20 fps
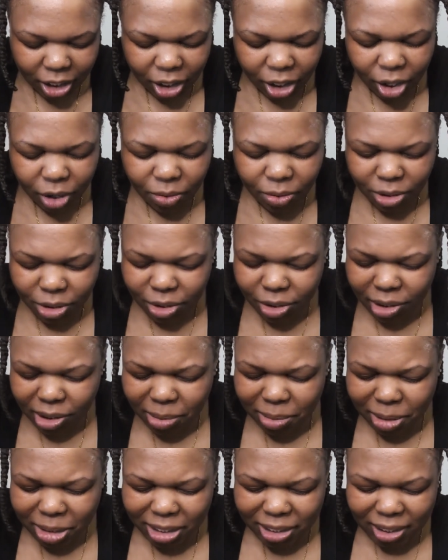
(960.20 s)
go into
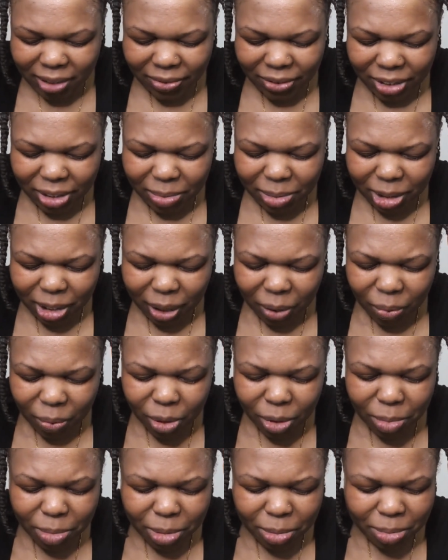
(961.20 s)
specifics, but I
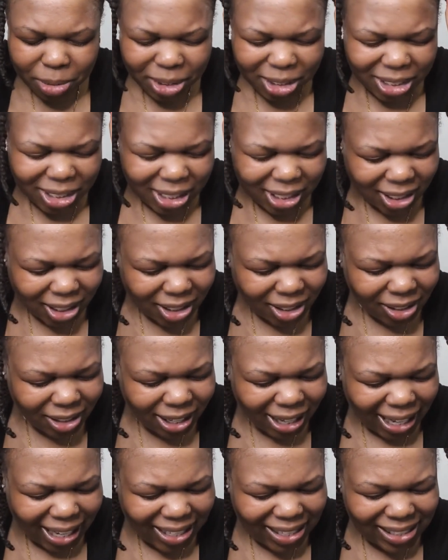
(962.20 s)
will be particular
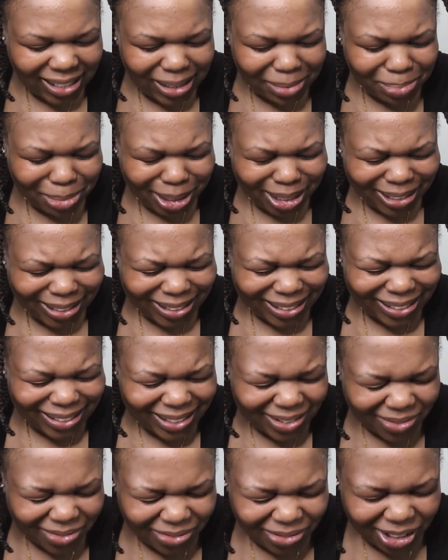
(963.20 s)
and
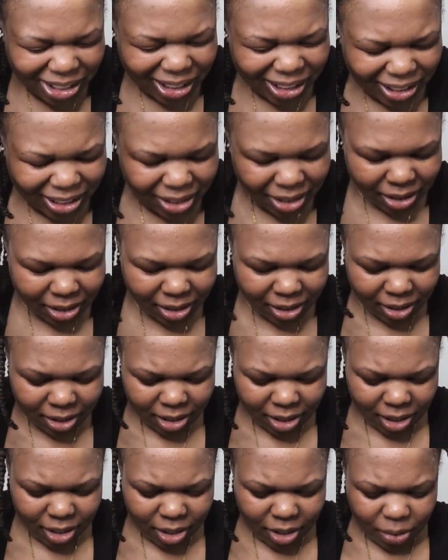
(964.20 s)
specific
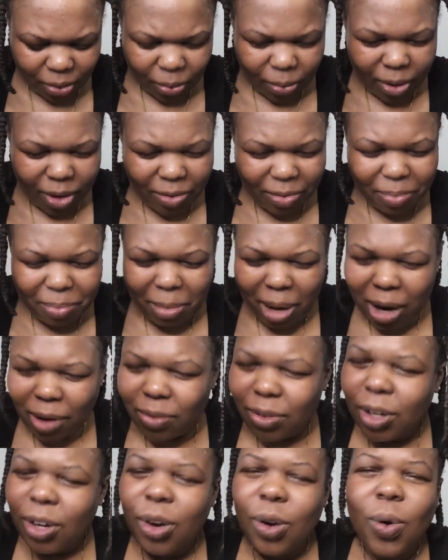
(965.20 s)
with my
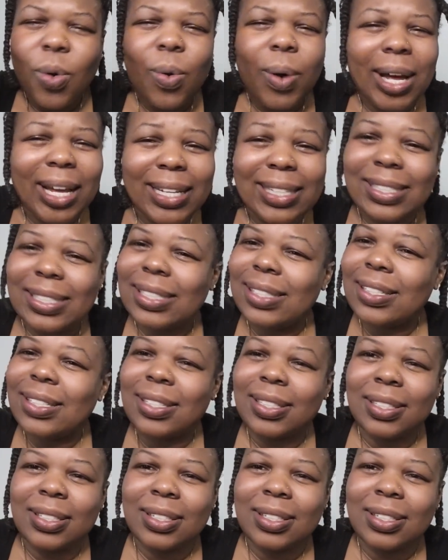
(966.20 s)
request.